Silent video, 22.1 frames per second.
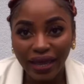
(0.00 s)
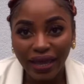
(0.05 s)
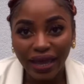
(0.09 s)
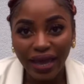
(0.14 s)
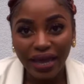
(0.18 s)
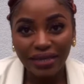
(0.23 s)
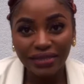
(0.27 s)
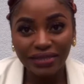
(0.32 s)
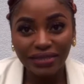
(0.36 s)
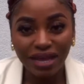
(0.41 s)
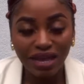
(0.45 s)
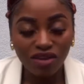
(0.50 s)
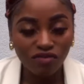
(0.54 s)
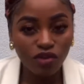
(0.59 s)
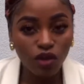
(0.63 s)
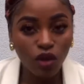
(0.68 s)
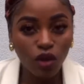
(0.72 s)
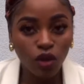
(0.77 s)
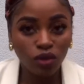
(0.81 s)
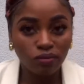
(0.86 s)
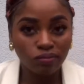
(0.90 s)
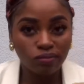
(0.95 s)
guys, I've
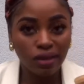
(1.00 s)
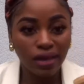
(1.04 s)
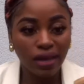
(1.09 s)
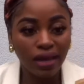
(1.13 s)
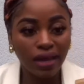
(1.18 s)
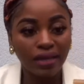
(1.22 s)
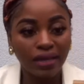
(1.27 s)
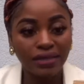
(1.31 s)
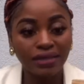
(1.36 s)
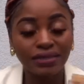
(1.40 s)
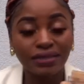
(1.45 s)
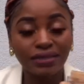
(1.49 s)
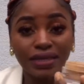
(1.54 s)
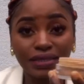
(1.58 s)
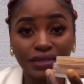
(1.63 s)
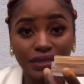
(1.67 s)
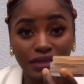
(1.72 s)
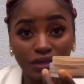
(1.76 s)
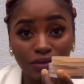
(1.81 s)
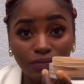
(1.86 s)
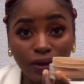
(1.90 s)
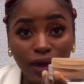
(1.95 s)
got my
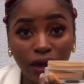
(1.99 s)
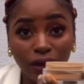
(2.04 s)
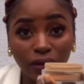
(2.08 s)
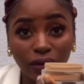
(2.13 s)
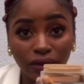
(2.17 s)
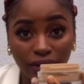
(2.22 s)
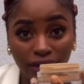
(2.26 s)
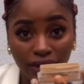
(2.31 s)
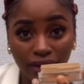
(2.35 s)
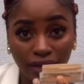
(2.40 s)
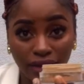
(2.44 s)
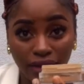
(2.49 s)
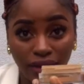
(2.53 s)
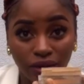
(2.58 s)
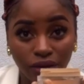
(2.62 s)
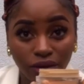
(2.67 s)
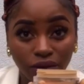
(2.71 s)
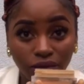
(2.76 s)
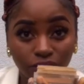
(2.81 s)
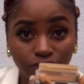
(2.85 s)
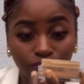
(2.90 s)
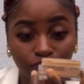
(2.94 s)
setting powder
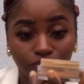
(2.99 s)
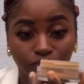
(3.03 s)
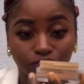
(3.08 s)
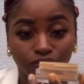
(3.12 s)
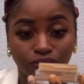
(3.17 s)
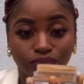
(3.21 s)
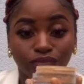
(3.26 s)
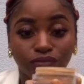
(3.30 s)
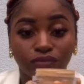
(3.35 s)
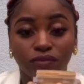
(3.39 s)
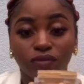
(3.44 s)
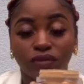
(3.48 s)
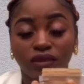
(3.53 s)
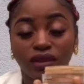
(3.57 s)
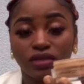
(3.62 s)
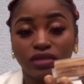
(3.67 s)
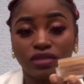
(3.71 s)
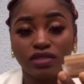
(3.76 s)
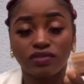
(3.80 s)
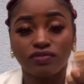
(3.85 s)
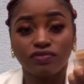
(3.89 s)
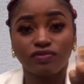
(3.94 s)
here.
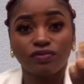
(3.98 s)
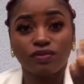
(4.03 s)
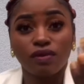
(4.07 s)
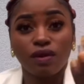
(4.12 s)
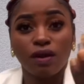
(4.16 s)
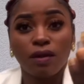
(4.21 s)
It's